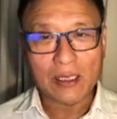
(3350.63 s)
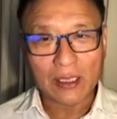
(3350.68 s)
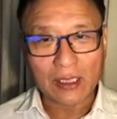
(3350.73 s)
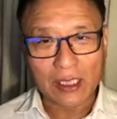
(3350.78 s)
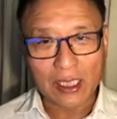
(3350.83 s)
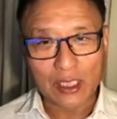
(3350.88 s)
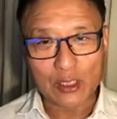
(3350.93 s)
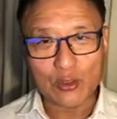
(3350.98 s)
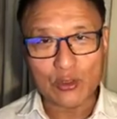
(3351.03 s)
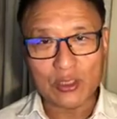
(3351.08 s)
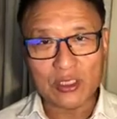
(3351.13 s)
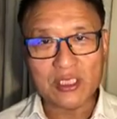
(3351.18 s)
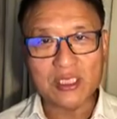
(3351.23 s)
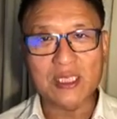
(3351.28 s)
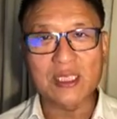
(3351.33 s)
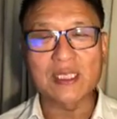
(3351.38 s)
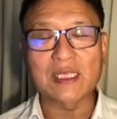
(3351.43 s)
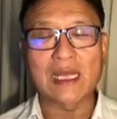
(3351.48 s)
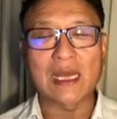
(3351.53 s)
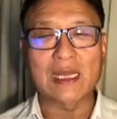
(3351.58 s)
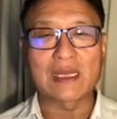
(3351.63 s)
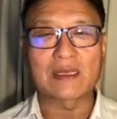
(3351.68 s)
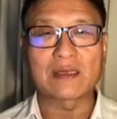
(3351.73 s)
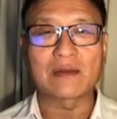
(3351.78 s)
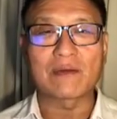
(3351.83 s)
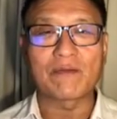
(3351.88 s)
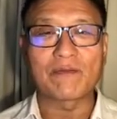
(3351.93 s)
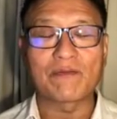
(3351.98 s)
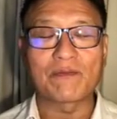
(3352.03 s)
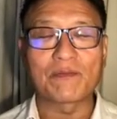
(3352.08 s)
Can you see that
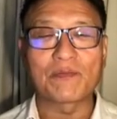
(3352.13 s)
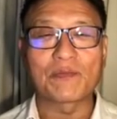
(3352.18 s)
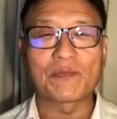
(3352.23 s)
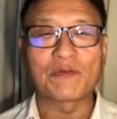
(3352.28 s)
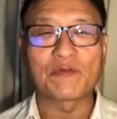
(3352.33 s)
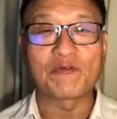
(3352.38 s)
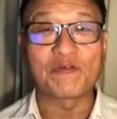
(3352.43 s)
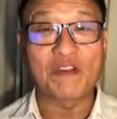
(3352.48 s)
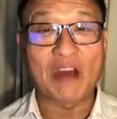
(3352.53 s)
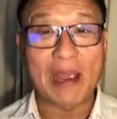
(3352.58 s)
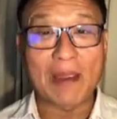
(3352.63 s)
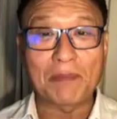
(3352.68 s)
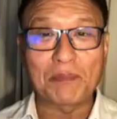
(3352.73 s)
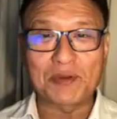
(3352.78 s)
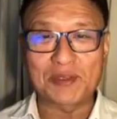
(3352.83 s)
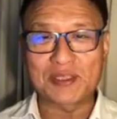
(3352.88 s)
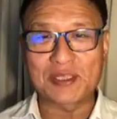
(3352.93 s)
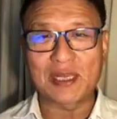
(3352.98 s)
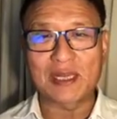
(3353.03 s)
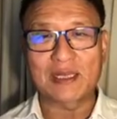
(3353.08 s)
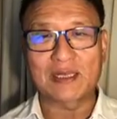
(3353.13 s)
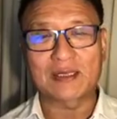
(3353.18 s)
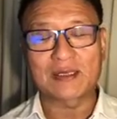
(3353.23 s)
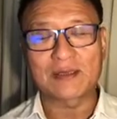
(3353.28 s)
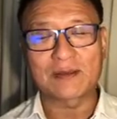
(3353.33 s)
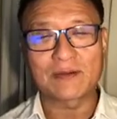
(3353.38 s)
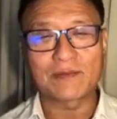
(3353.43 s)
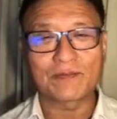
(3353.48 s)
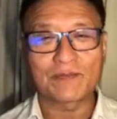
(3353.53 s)
5%?